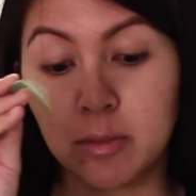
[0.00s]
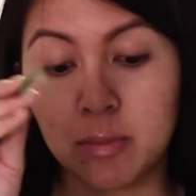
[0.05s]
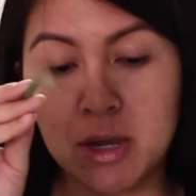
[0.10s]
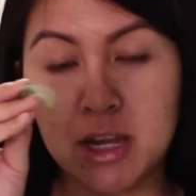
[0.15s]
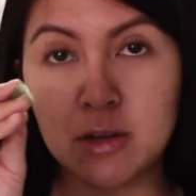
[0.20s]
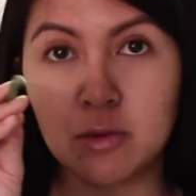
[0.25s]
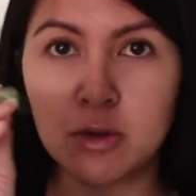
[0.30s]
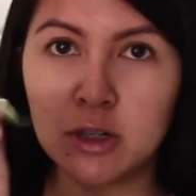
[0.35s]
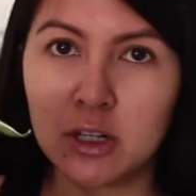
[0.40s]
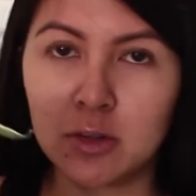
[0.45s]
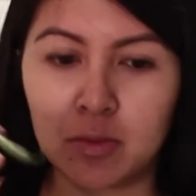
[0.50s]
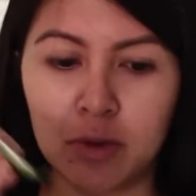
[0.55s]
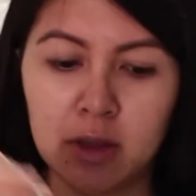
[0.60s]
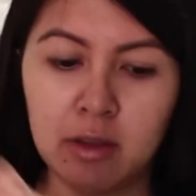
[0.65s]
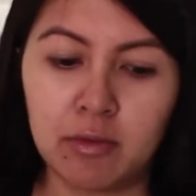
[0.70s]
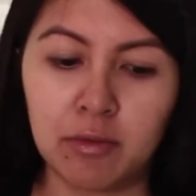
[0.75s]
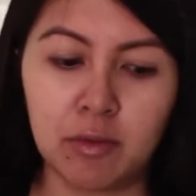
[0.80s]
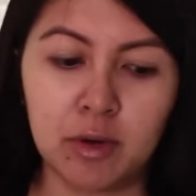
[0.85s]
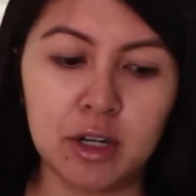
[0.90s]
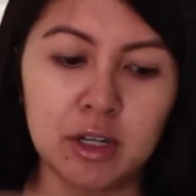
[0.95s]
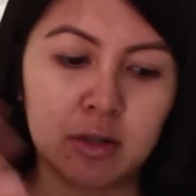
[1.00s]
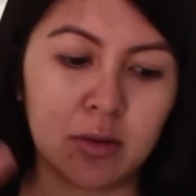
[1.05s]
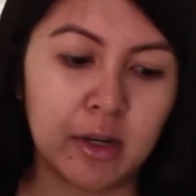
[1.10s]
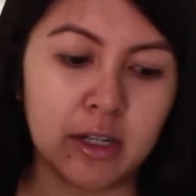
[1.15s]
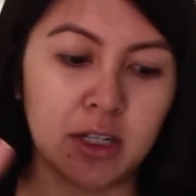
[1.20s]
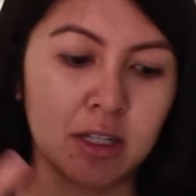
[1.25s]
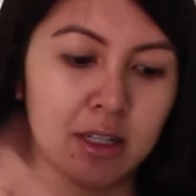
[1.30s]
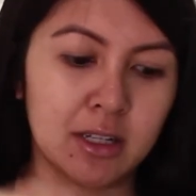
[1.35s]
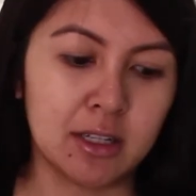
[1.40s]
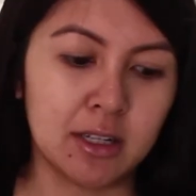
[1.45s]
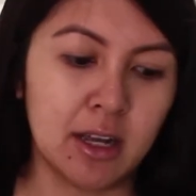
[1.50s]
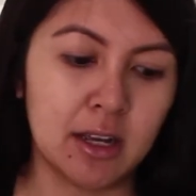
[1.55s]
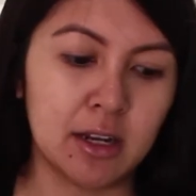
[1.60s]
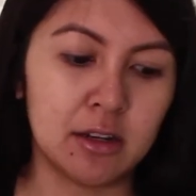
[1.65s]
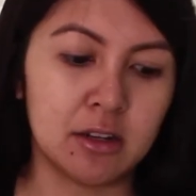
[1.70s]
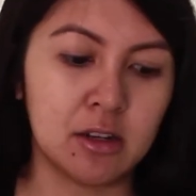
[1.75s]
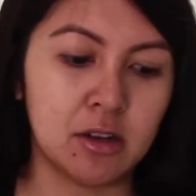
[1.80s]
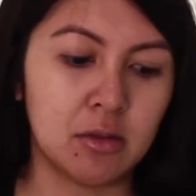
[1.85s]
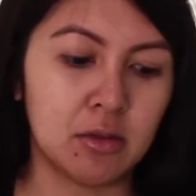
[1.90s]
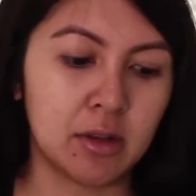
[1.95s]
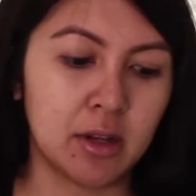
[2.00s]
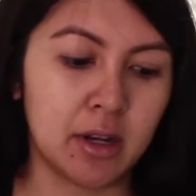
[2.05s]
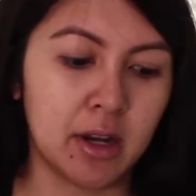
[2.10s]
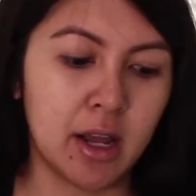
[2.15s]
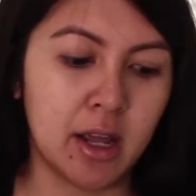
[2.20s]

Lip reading: the beans were just in the fridge, so I just decided to use it.